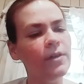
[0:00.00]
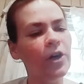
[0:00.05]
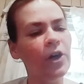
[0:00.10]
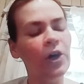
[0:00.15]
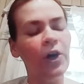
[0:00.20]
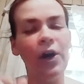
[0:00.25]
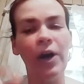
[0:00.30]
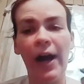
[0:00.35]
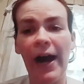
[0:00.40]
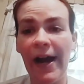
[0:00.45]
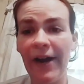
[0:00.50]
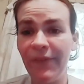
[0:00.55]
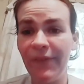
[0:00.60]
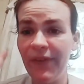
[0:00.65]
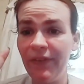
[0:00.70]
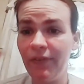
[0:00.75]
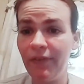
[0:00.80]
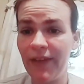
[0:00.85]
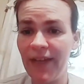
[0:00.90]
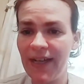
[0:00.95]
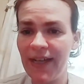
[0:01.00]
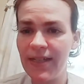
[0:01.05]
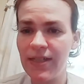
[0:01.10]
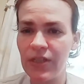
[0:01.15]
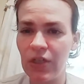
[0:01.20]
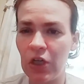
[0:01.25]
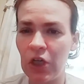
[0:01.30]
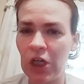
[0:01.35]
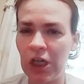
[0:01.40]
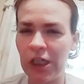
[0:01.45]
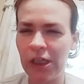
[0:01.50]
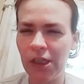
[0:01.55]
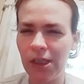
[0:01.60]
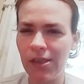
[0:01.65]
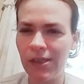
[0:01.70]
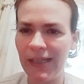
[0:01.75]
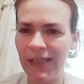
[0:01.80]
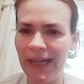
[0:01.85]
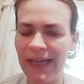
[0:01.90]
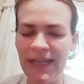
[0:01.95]
Her ivory flecks are a
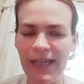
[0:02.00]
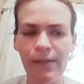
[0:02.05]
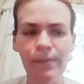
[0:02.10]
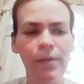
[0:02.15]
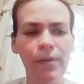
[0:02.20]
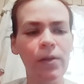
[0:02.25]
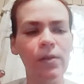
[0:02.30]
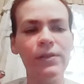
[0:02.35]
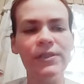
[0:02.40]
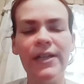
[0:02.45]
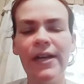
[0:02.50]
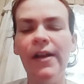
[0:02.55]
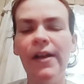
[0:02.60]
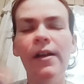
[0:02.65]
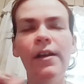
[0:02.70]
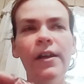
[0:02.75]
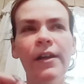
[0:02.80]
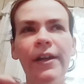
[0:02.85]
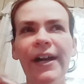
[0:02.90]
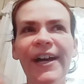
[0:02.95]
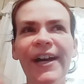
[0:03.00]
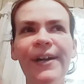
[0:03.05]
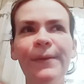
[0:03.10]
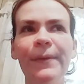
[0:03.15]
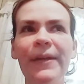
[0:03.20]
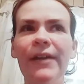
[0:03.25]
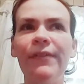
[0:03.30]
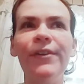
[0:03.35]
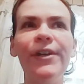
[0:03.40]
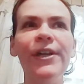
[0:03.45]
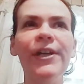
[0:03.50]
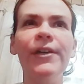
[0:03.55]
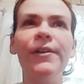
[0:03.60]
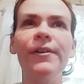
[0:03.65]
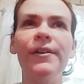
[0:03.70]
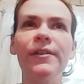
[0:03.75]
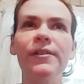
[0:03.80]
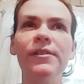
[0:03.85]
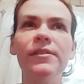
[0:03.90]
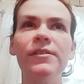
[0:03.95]
little lightning bolt. Got it? Whenever
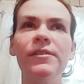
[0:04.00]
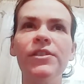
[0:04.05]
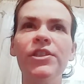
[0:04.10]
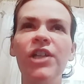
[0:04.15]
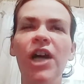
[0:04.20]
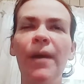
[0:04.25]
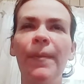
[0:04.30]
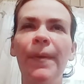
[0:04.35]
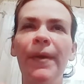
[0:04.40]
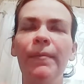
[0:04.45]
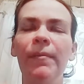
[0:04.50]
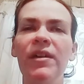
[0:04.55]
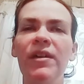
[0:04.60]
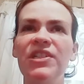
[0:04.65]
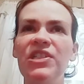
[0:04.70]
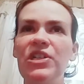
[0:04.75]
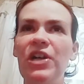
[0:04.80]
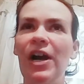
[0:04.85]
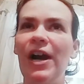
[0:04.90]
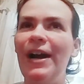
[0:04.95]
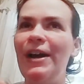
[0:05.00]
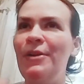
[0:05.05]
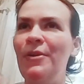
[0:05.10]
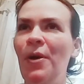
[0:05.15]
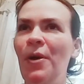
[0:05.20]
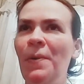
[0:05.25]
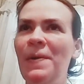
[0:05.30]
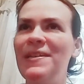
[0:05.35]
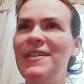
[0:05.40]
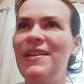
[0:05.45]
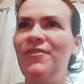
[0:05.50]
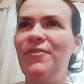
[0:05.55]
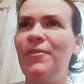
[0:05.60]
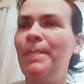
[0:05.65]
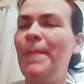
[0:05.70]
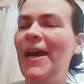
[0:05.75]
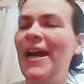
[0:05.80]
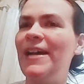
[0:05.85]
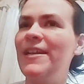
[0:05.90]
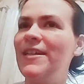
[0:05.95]
you're shopping Monster High, you always have to
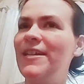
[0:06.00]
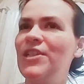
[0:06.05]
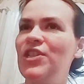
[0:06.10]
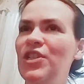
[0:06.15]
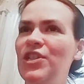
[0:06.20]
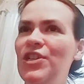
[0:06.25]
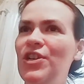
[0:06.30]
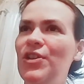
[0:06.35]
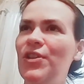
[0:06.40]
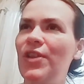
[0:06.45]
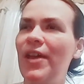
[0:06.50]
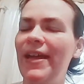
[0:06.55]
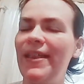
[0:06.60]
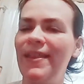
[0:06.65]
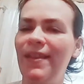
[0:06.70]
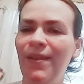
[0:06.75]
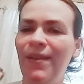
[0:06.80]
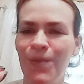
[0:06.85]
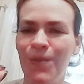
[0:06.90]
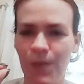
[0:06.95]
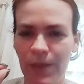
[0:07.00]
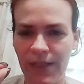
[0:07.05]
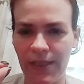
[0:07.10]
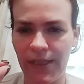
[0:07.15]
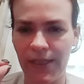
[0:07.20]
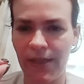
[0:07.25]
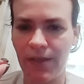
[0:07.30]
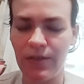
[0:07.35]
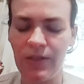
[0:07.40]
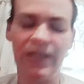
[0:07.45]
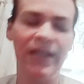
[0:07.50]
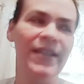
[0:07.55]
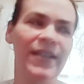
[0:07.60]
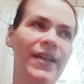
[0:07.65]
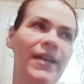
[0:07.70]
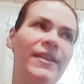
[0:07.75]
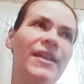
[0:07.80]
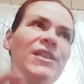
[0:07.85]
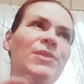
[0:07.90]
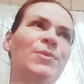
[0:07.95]
pay attention to like the little details like
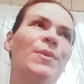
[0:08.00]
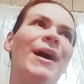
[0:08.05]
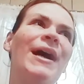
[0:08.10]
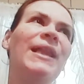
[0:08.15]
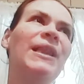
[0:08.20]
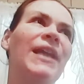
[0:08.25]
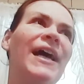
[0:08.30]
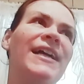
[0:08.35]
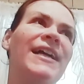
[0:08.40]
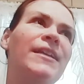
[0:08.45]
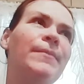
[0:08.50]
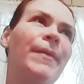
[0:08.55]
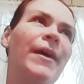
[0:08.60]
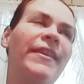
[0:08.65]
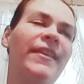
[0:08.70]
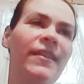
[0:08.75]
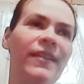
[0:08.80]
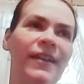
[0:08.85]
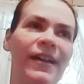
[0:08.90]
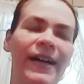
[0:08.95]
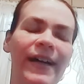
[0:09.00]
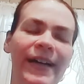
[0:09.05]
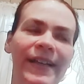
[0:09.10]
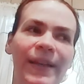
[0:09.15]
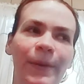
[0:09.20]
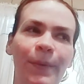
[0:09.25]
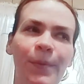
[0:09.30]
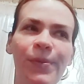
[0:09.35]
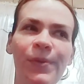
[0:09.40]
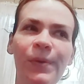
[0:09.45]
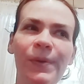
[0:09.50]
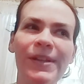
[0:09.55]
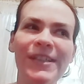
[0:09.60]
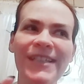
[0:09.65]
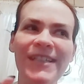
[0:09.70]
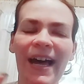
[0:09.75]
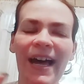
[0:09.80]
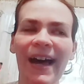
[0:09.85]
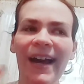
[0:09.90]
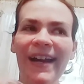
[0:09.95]
that. That's why I liked about the line. It would throw
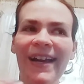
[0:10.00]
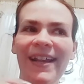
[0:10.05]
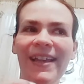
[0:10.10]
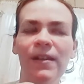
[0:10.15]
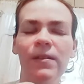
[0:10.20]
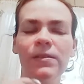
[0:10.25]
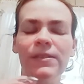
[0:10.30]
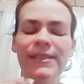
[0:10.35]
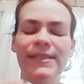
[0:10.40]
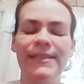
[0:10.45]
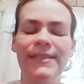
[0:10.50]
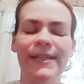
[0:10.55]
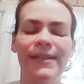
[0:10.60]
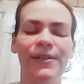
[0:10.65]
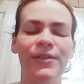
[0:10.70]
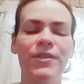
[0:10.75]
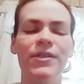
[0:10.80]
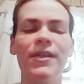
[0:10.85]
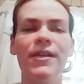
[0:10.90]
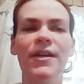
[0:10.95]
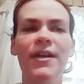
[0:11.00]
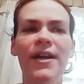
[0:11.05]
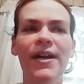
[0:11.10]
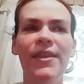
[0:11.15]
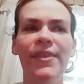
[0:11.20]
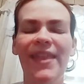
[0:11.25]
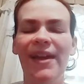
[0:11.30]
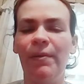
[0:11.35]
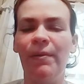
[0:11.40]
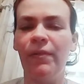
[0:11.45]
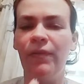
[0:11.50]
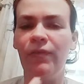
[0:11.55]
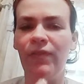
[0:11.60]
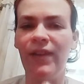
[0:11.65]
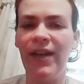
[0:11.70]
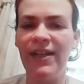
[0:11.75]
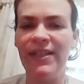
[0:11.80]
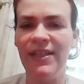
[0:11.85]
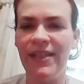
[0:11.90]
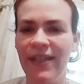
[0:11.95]
in tiny little details that
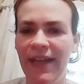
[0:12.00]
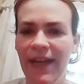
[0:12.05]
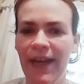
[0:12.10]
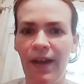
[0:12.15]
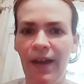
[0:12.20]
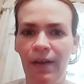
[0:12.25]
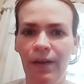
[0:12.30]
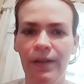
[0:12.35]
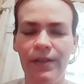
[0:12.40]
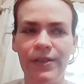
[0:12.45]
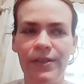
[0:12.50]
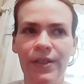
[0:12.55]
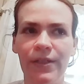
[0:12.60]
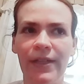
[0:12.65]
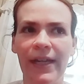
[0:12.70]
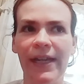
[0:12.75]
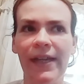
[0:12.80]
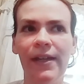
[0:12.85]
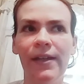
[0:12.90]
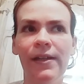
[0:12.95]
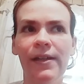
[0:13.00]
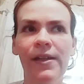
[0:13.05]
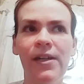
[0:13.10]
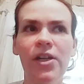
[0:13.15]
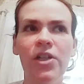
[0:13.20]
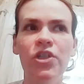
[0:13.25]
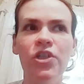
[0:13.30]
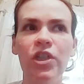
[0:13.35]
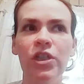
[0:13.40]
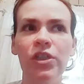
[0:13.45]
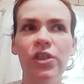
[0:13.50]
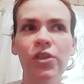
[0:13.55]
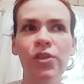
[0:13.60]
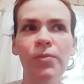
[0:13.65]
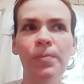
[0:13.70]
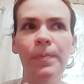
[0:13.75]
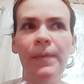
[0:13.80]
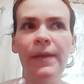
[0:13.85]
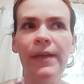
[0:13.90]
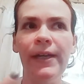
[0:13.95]
reflected the character, like
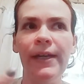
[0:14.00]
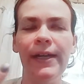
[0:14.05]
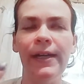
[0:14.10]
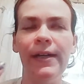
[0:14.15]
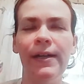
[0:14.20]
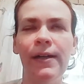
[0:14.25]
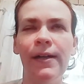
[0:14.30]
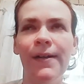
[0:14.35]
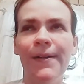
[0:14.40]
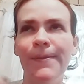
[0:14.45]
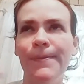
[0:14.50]
Jalupi,